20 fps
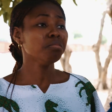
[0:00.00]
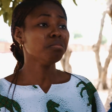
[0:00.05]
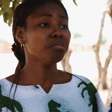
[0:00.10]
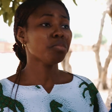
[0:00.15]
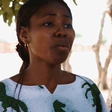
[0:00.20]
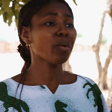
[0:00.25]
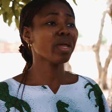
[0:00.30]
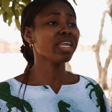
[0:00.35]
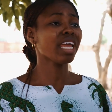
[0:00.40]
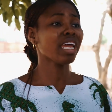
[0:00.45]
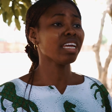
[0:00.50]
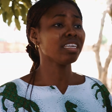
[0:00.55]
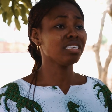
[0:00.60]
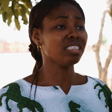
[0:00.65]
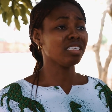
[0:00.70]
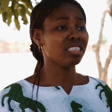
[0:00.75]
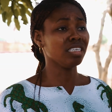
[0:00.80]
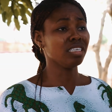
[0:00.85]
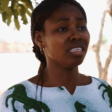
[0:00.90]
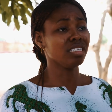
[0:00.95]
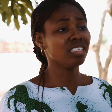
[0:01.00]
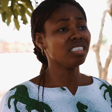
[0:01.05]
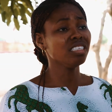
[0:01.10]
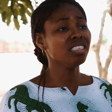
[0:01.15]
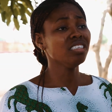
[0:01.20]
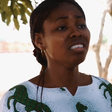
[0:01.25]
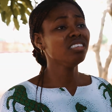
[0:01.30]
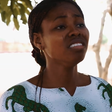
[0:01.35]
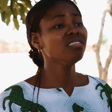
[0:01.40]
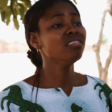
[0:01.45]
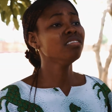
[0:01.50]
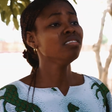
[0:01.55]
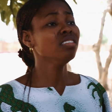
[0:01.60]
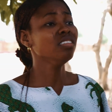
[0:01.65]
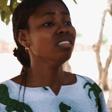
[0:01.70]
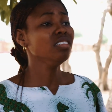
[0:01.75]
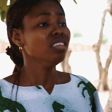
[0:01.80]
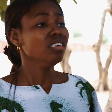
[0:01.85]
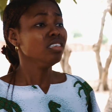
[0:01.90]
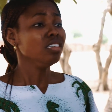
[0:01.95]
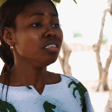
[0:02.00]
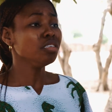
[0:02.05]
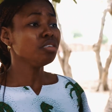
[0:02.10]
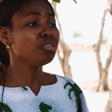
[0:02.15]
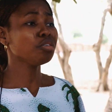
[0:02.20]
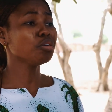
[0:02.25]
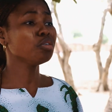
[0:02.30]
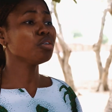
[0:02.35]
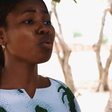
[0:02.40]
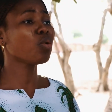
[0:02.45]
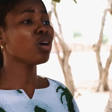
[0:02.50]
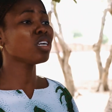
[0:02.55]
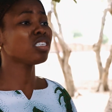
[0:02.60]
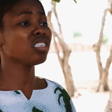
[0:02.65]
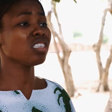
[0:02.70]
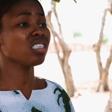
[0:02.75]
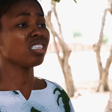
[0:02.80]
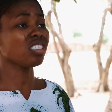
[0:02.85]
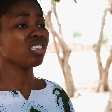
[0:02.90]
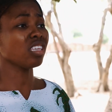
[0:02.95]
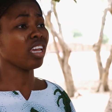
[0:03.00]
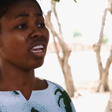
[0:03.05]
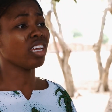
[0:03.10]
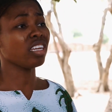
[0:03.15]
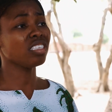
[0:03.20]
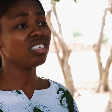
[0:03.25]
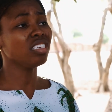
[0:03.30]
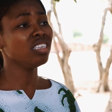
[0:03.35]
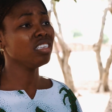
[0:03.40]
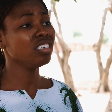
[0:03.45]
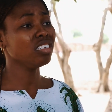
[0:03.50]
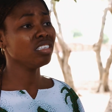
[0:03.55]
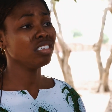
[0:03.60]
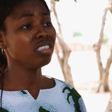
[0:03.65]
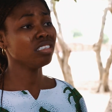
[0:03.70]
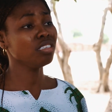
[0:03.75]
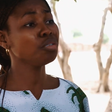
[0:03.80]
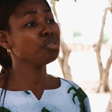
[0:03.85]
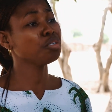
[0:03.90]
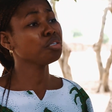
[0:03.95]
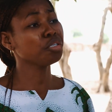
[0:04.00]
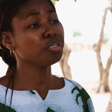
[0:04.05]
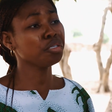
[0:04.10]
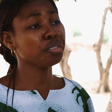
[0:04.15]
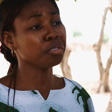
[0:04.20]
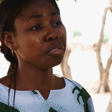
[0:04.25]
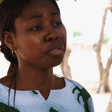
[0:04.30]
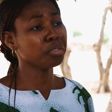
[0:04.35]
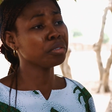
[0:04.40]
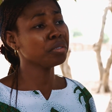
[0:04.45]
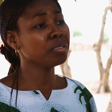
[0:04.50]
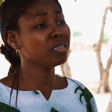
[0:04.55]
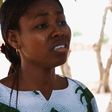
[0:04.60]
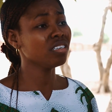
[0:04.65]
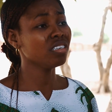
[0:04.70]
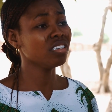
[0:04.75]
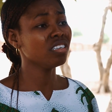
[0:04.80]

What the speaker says: But when I did, do you know what she said? Do you?